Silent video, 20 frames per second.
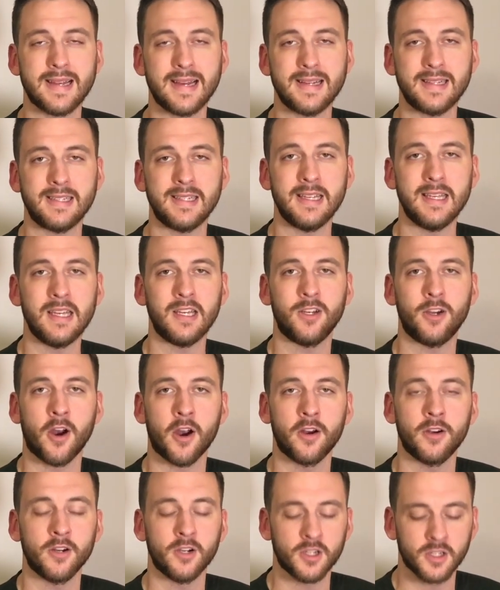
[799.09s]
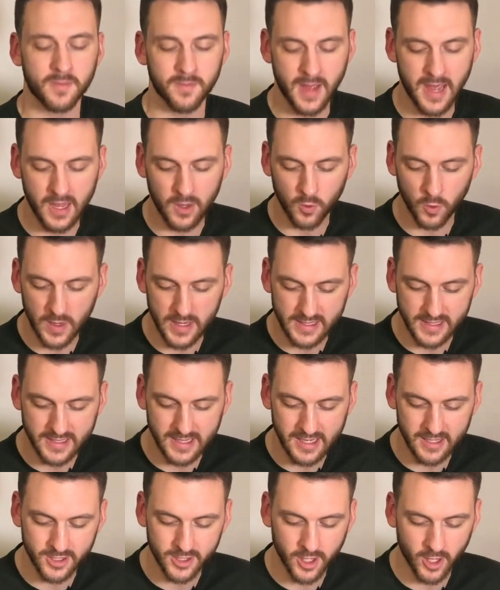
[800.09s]
I see gardeners make when
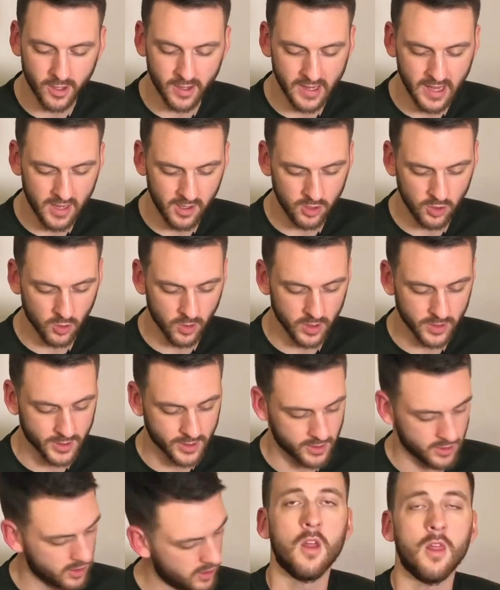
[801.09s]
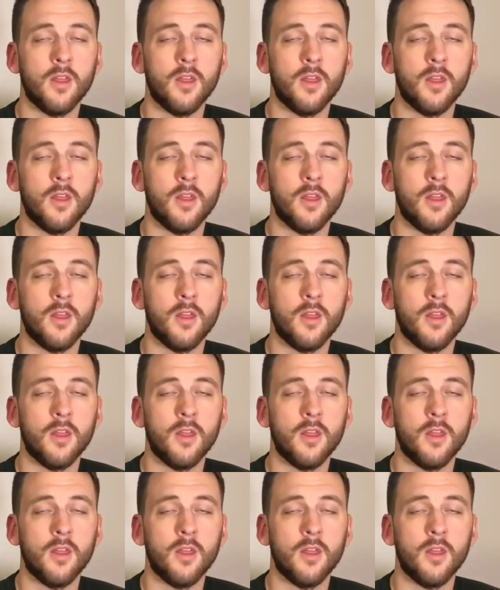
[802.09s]
seed starting indoors.